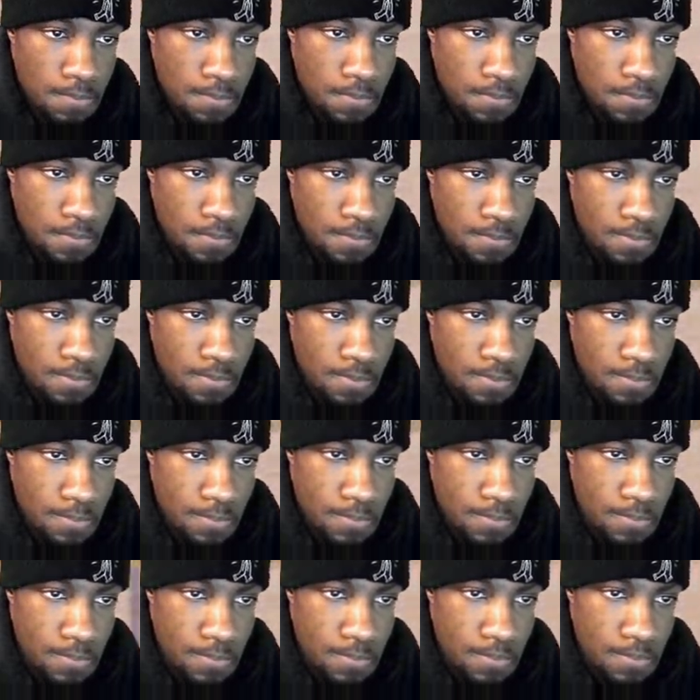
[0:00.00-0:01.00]

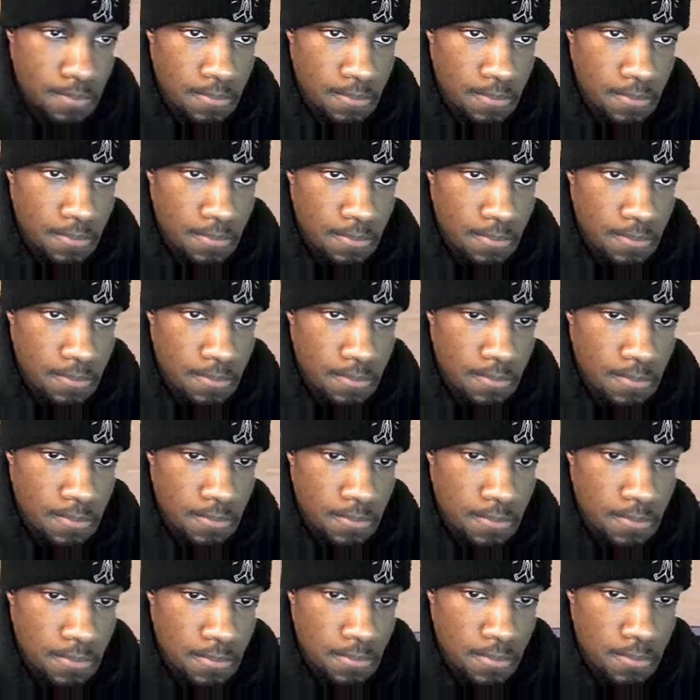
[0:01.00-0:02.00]

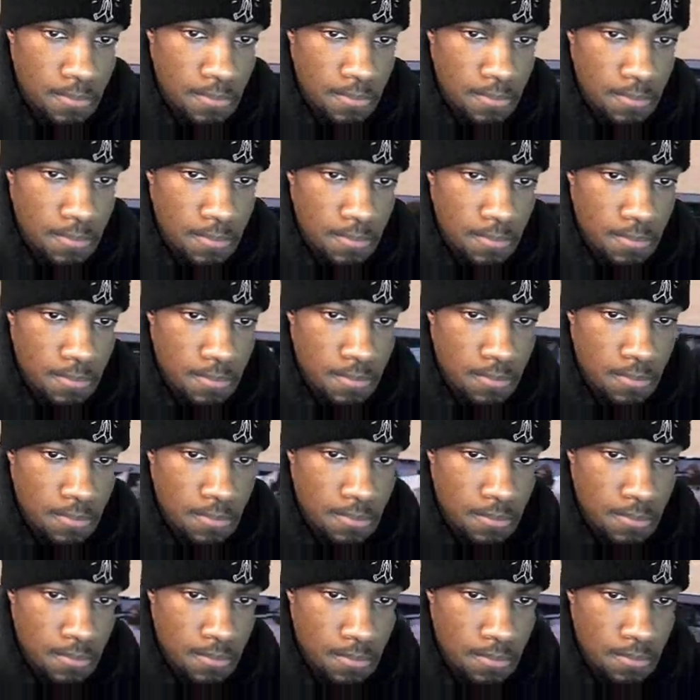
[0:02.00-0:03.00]

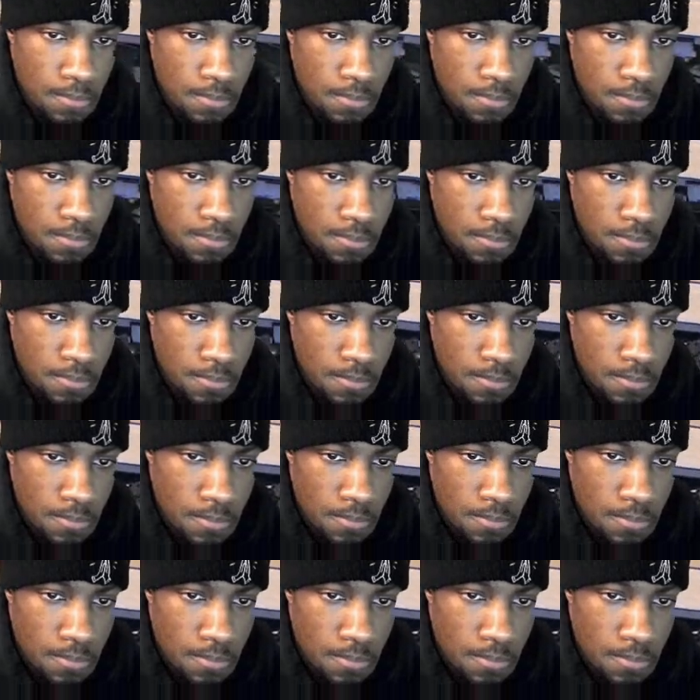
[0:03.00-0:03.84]
[no speech]